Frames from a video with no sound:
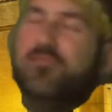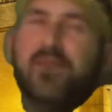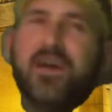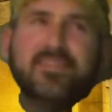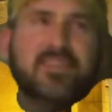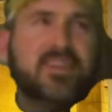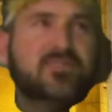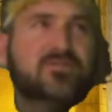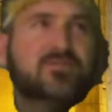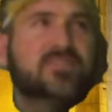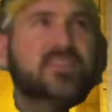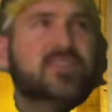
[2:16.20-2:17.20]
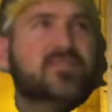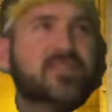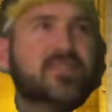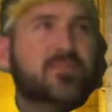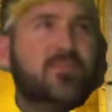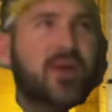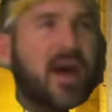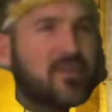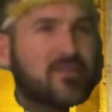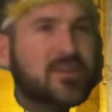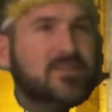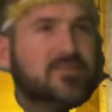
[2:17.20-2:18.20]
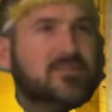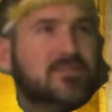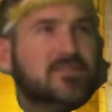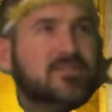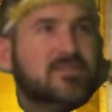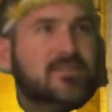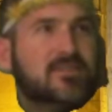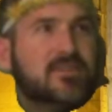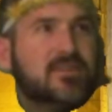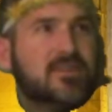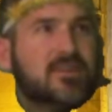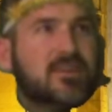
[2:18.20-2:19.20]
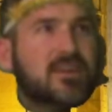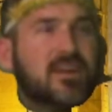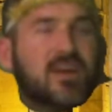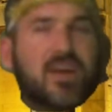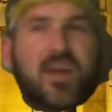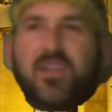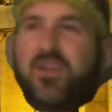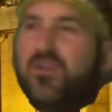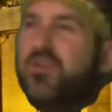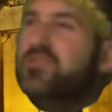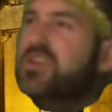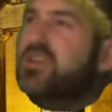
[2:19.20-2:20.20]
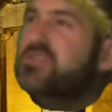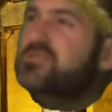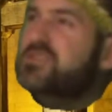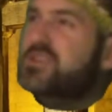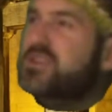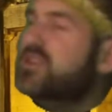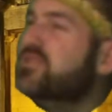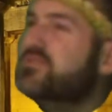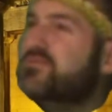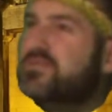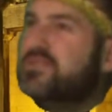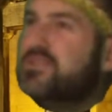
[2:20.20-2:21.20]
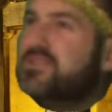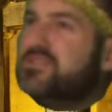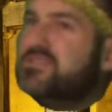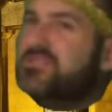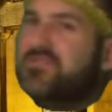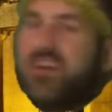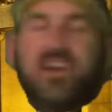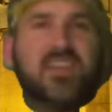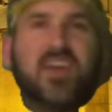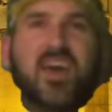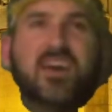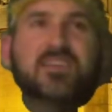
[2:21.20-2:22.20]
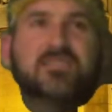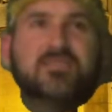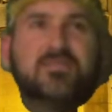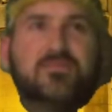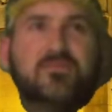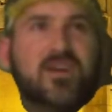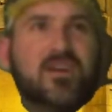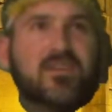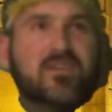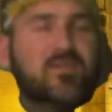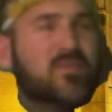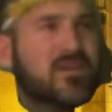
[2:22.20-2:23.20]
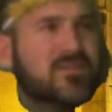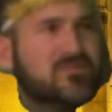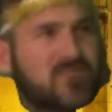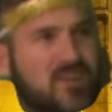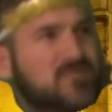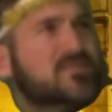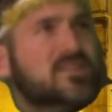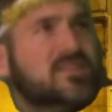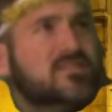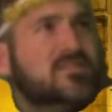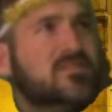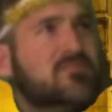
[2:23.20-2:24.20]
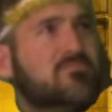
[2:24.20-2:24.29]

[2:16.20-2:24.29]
math teachers secretly pirates? And they're only using you to find the X where the buried treasure is?